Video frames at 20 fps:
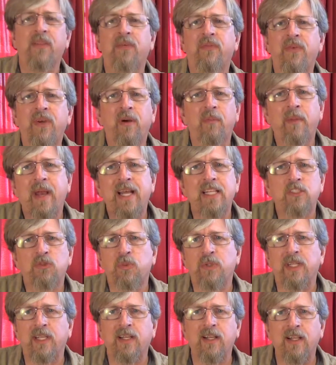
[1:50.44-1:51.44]
the film ends
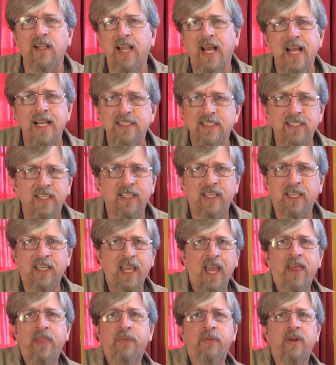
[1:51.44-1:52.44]
with the classic
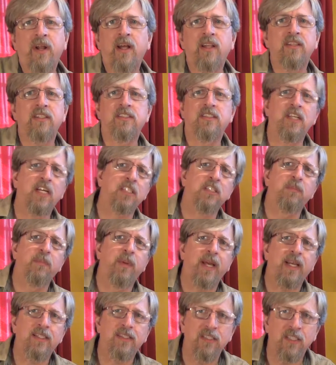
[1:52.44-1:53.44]
gathering all the
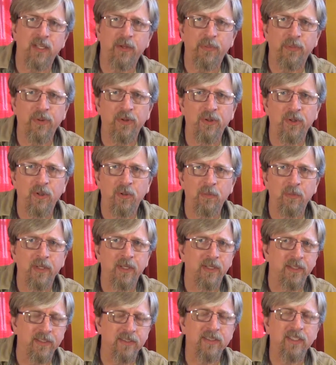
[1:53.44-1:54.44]
suspects in a room.
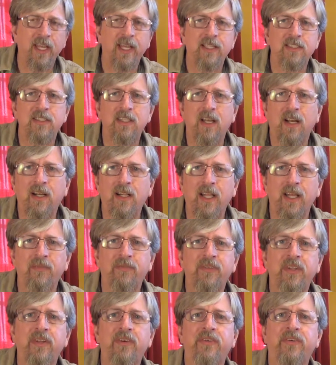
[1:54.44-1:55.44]
In this case, they all
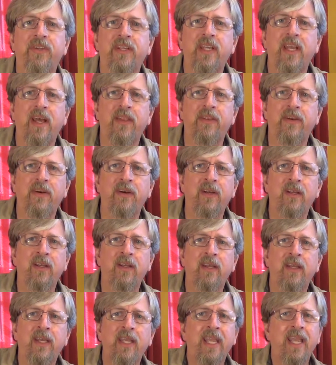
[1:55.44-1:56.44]
have dinner together.
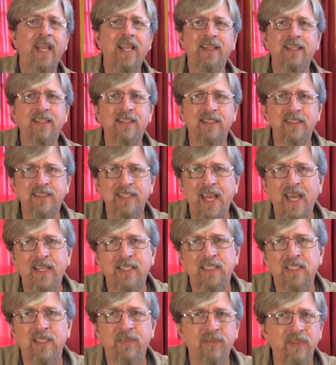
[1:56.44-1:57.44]
And the
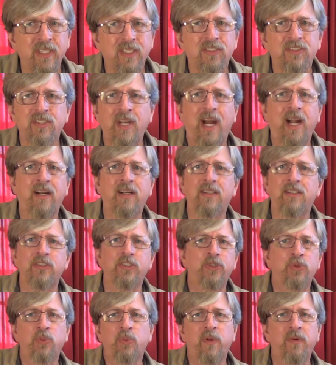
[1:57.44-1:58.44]
detective, Nick
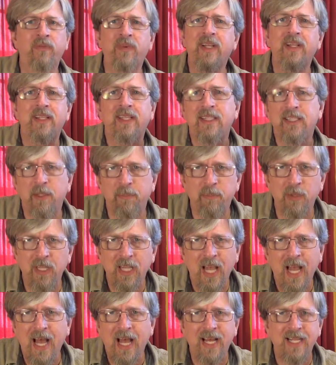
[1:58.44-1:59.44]
Charles, revealing the
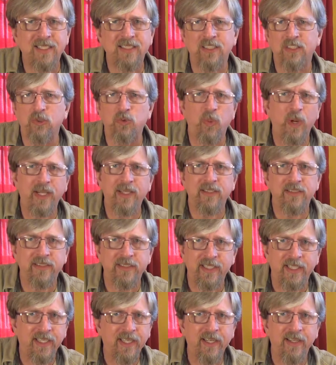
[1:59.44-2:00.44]
plot as well as
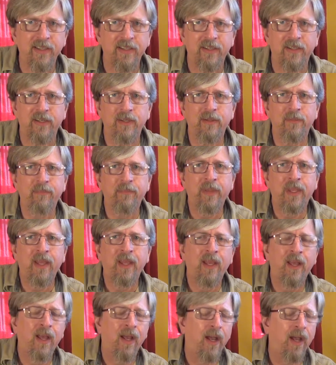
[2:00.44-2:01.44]
the killer.
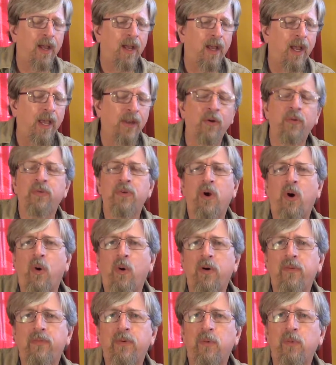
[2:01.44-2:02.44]
I don't
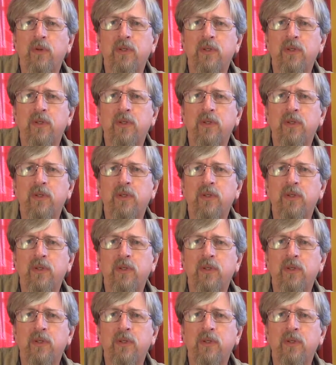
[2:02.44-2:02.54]
know if it